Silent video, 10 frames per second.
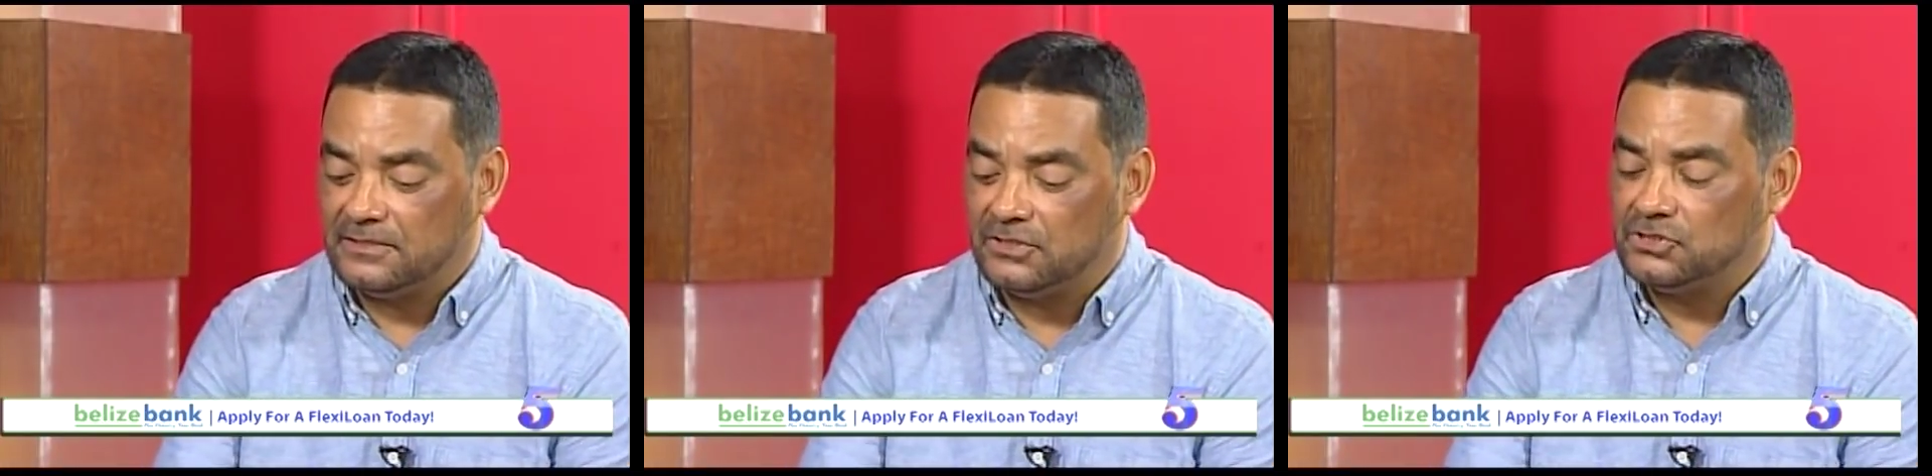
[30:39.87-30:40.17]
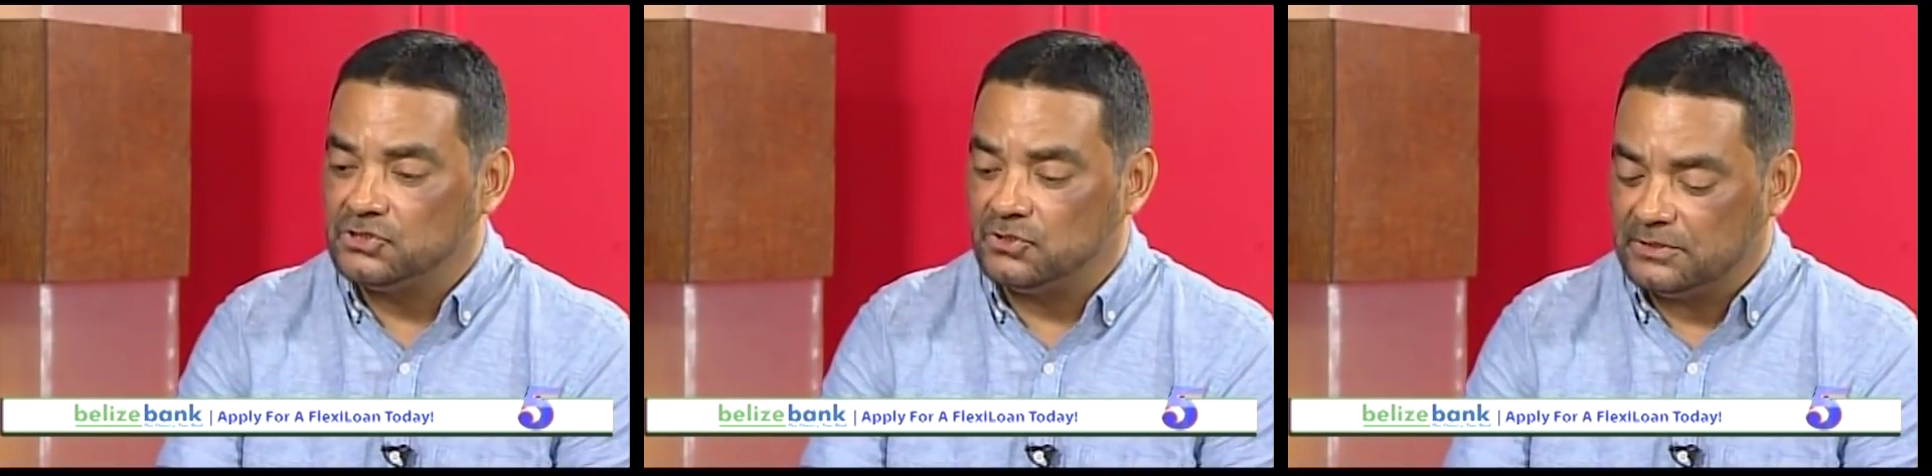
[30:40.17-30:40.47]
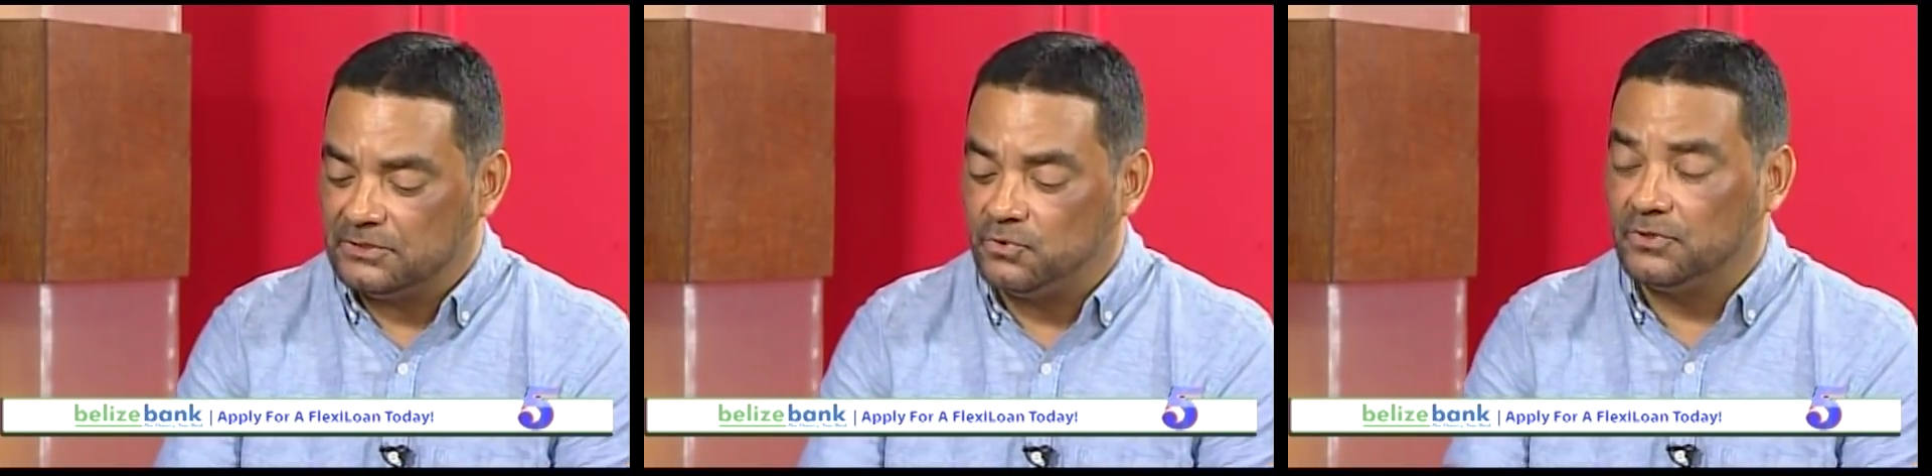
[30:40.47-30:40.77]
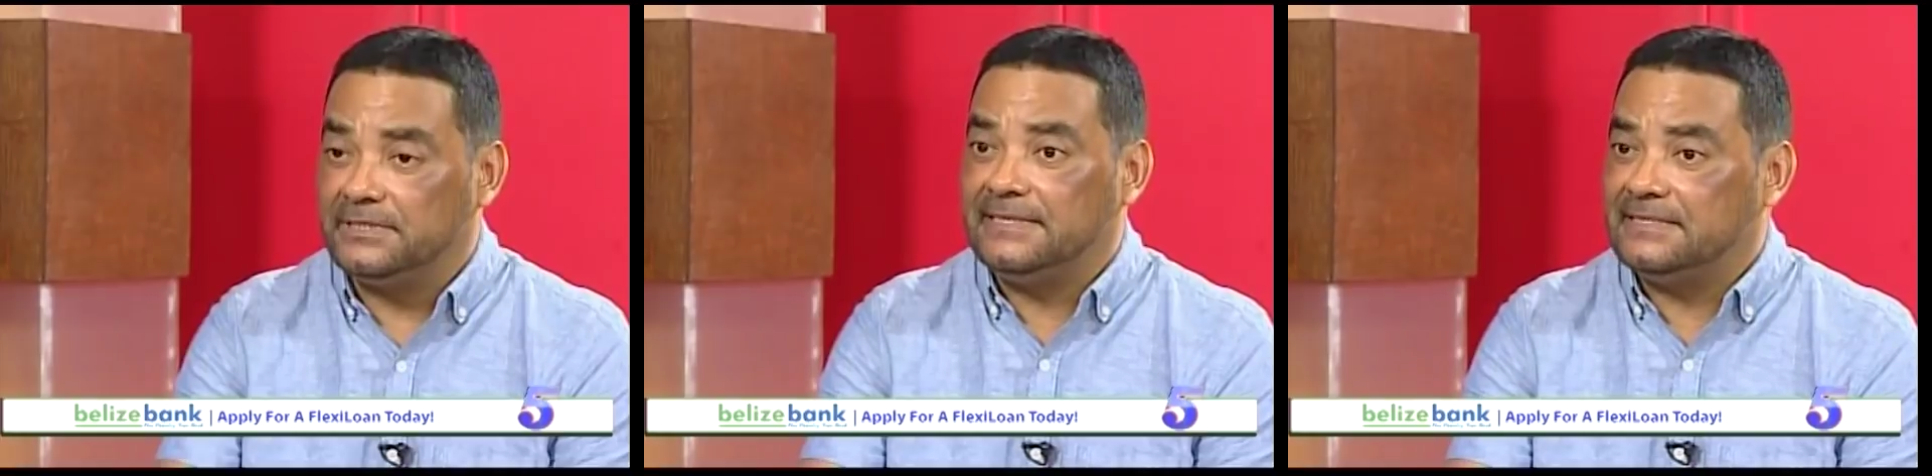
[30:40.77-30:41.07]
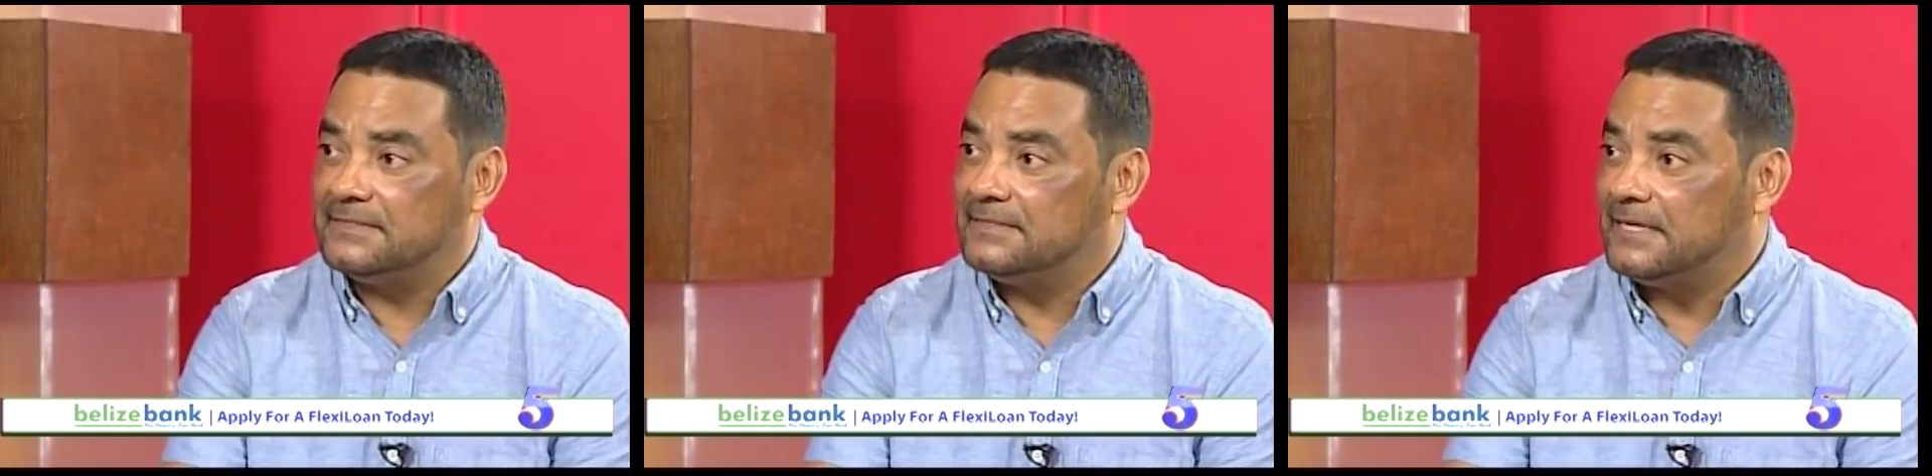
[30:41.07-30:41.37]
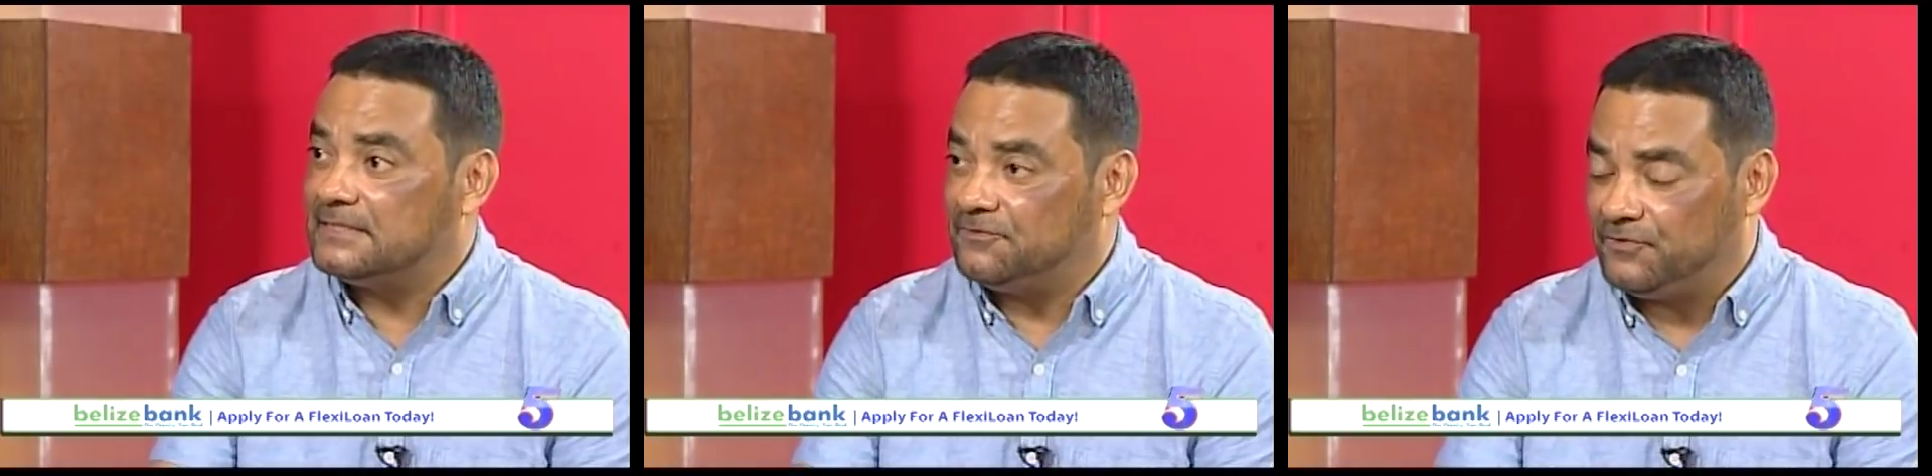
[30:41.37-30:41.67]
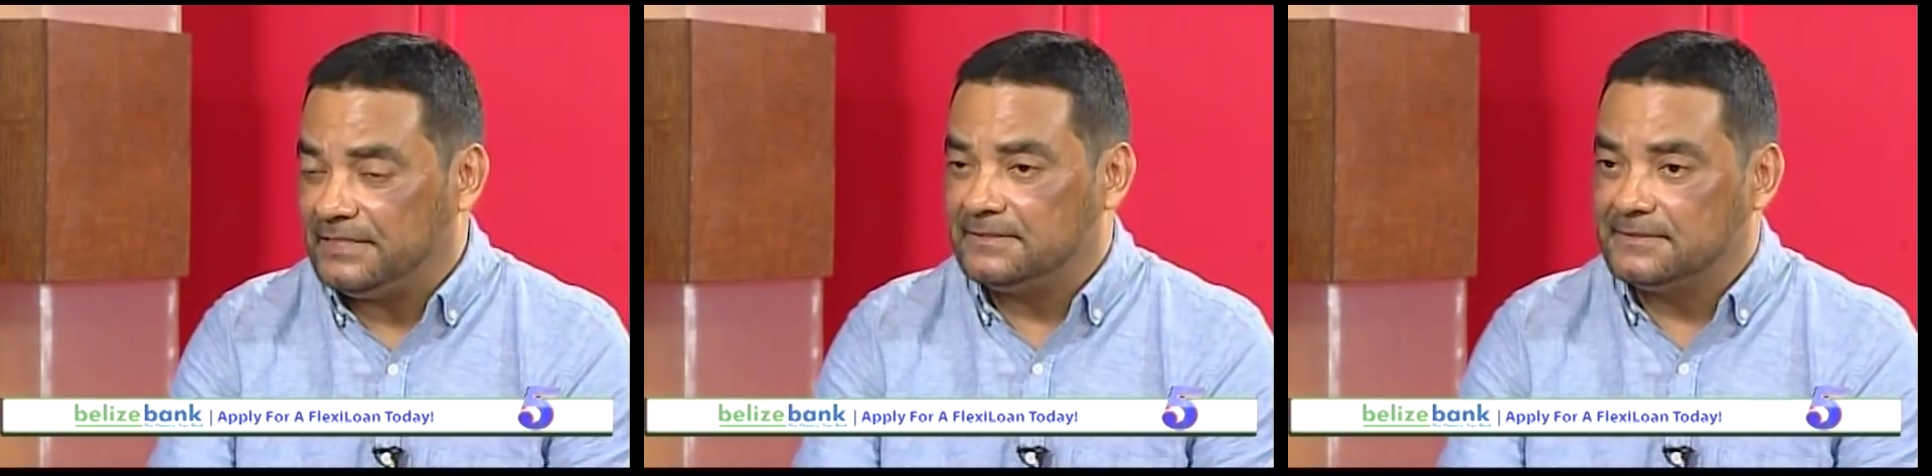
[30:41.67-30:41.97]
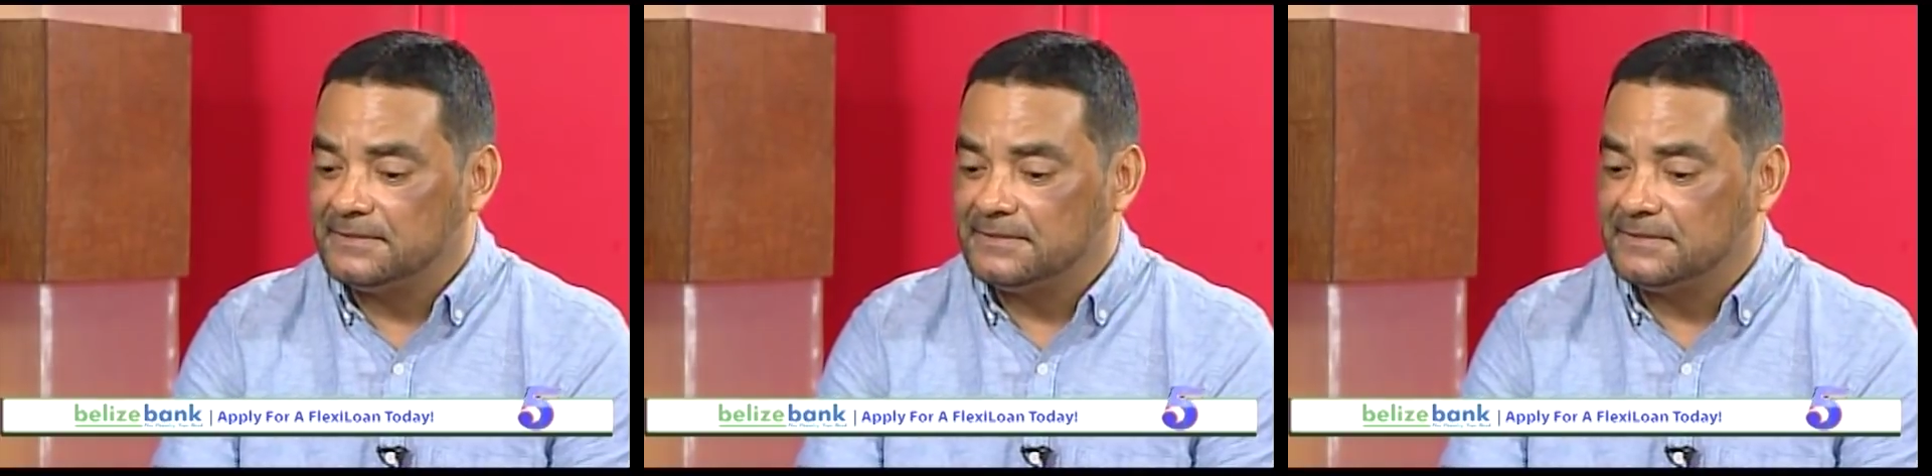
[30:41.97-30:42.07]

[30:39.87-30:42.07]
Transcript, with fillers: consult. They coordinated that event